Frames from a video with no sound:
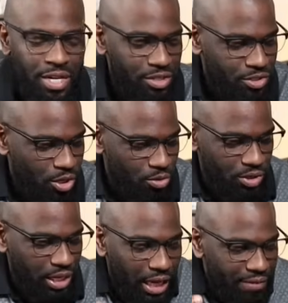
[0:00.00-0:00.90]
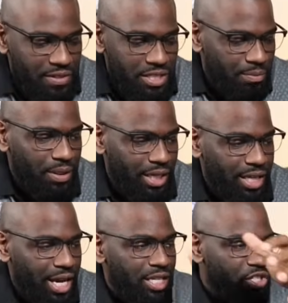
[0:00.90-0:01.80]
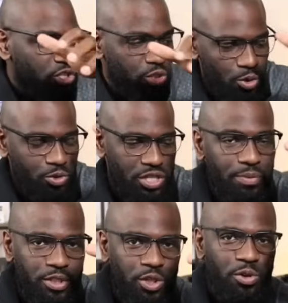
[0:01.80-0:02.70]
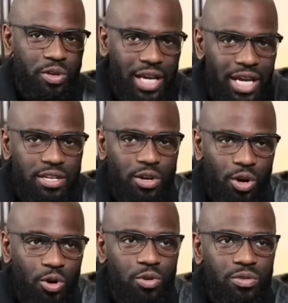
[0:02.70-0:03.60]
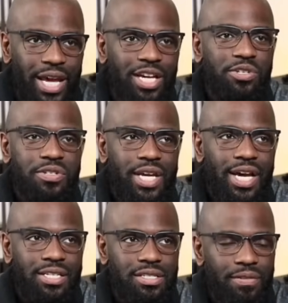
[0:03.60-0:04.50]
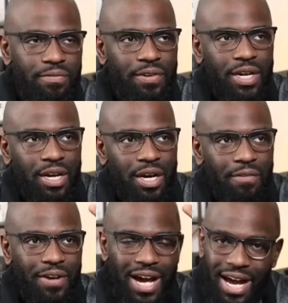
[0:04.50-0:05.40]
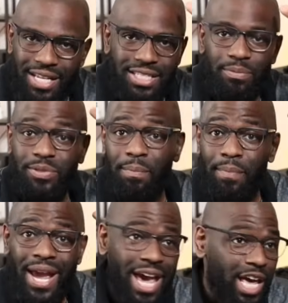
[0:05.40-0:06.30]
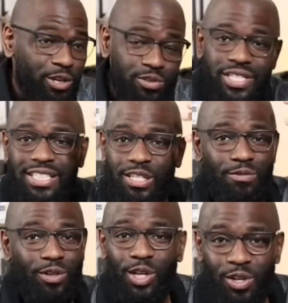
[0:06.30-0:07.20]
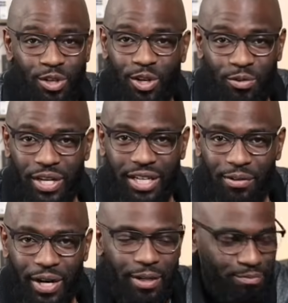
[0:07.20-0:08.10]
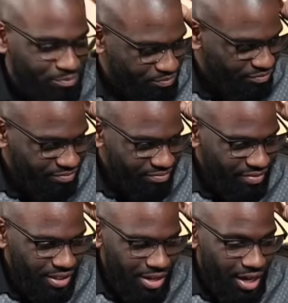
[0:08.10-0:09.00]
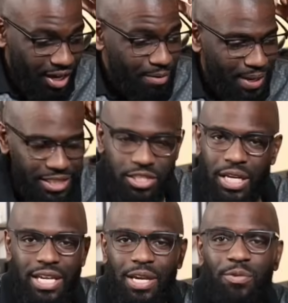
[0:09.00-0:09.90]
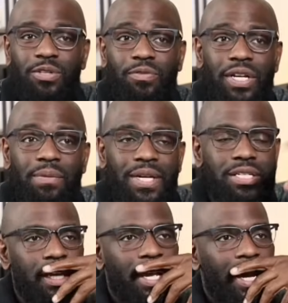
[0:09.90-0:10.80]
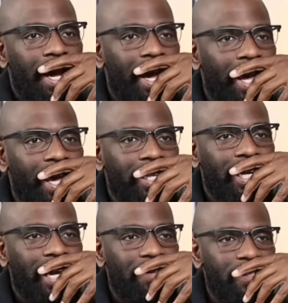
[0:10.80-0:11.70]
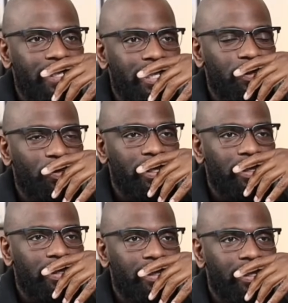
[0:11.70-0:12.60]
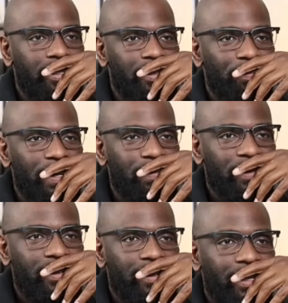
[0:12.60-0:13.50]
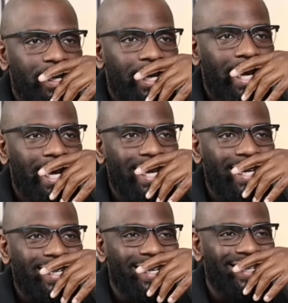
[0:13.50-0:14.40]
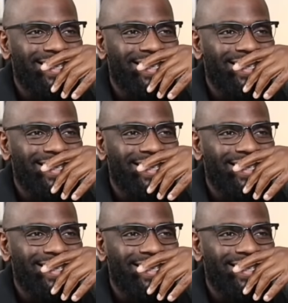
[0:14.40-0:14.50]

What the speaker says: So even something like that is so simple to create your own exercises of concepts and patterns that you've learned already, right? It was funny because I had that conversation with the member, and